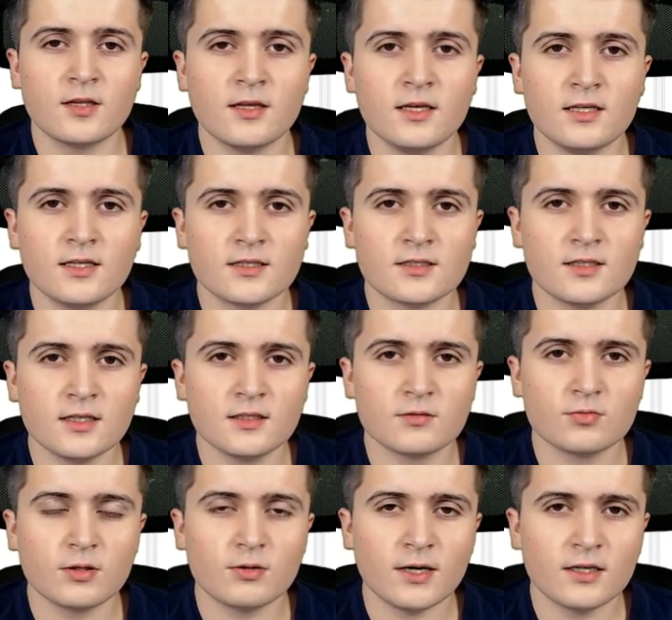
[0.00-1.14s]
the ETS6
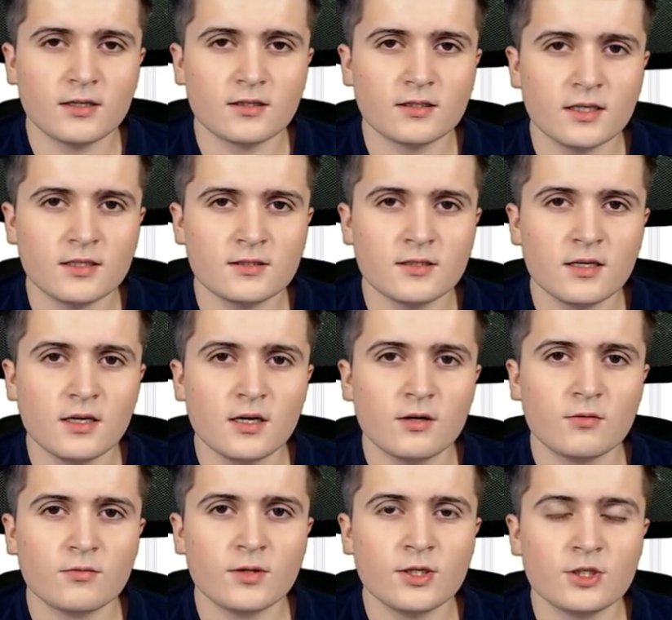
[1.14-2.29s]
will recognize
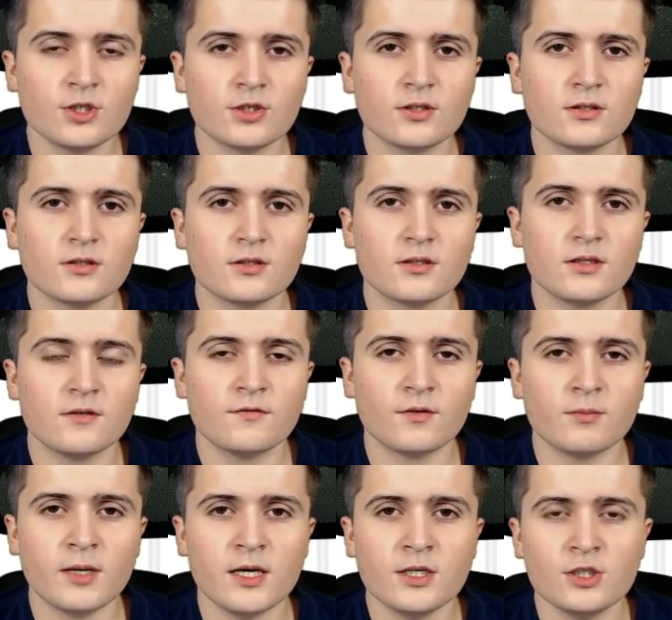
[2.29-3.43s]
which
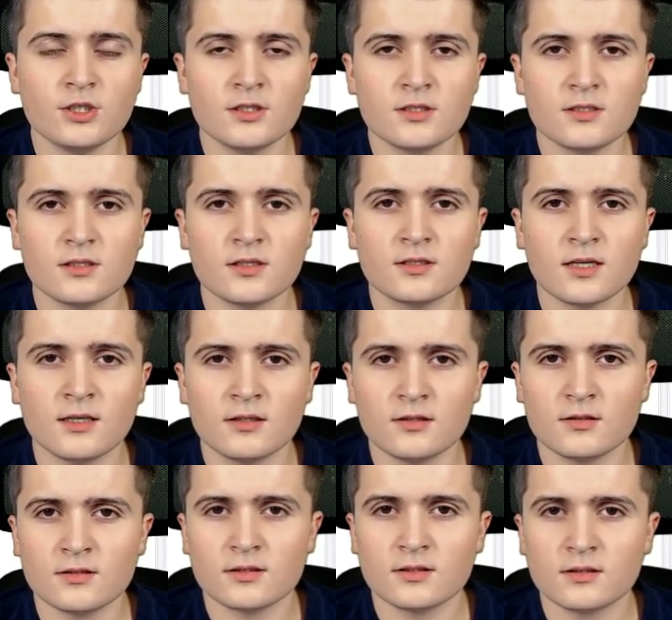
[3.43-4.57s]
informations it
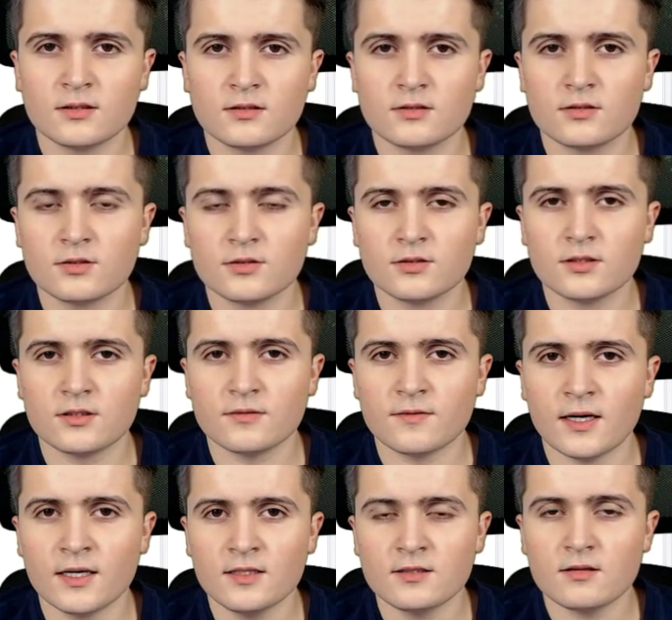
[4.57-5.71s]
downloaded to the
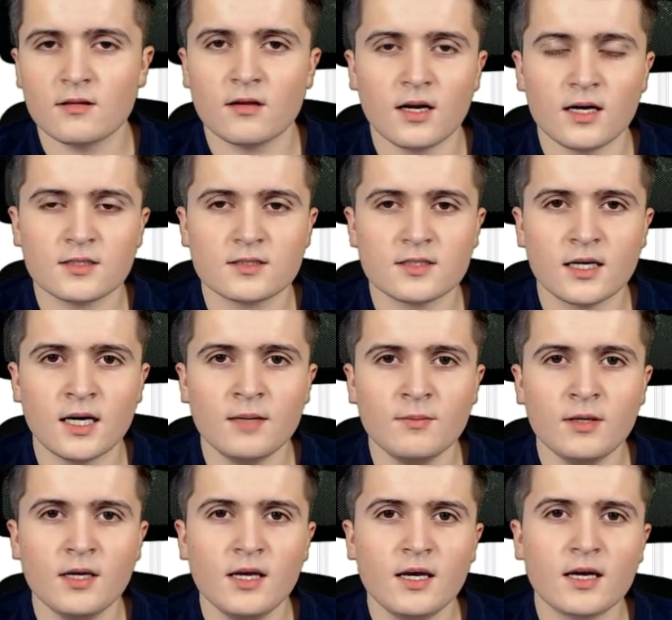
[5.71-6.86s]
device the last
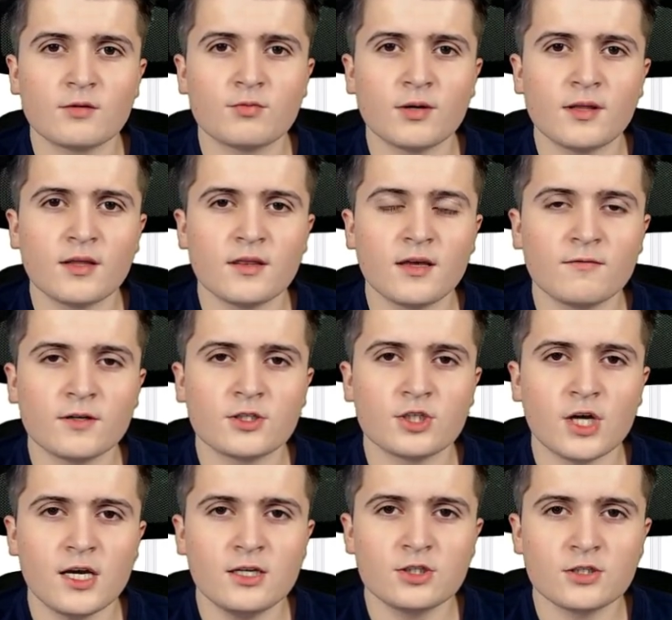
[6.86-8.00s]
time and whether there were
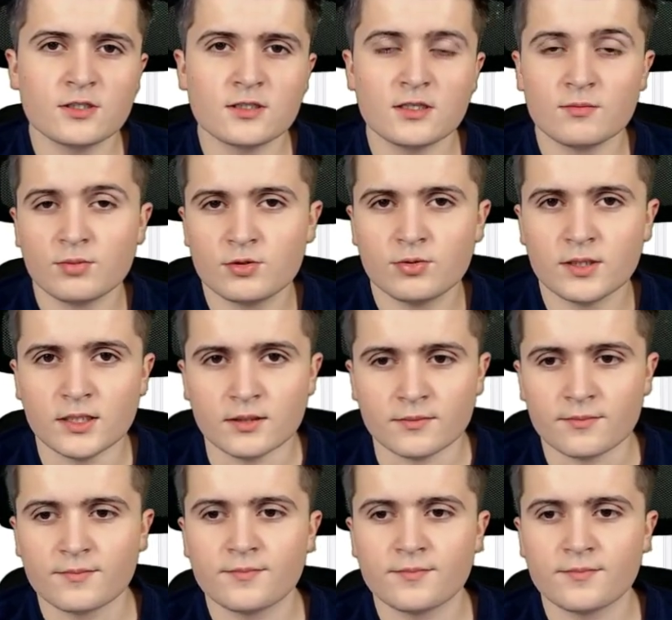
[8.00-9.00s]
changes in between.